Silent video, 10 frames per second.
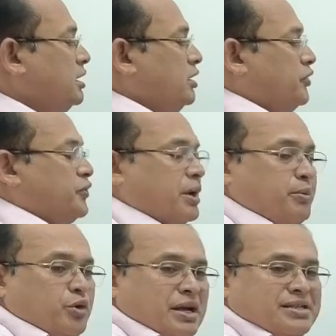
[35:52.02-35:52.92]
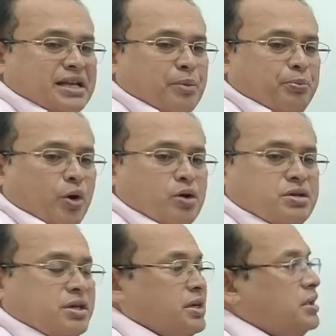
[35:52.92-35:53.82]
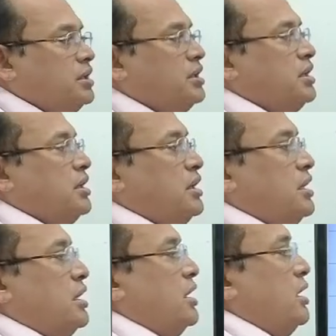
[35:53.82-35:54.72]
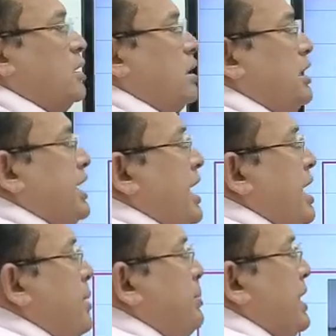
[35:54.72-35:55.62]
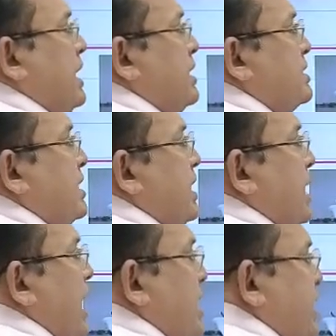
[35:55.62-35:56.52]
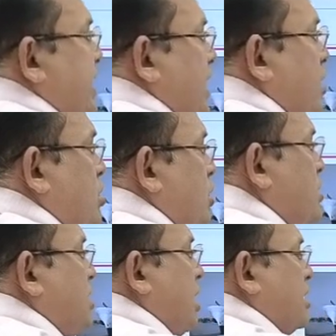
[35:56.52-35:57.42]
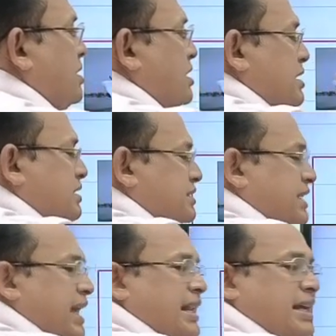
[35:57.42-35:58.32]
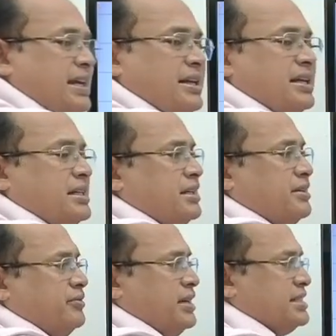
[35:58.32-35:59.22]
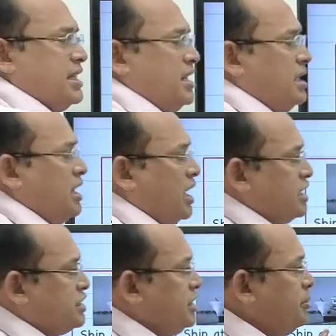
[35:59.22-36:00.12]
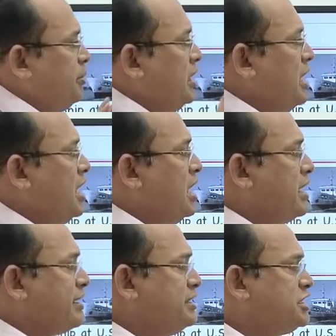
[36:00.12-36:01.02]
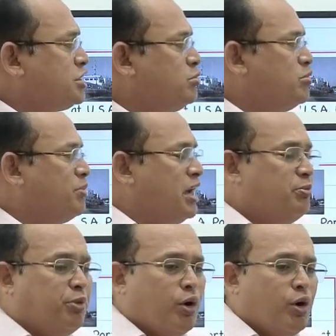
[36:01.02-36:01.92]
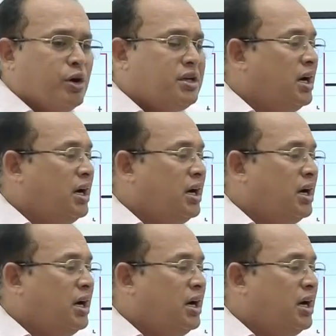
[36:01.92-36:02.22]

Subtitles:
from USA port, A, B, C and D goods are sailing in a vessel or ship, reaches to Mumbai port,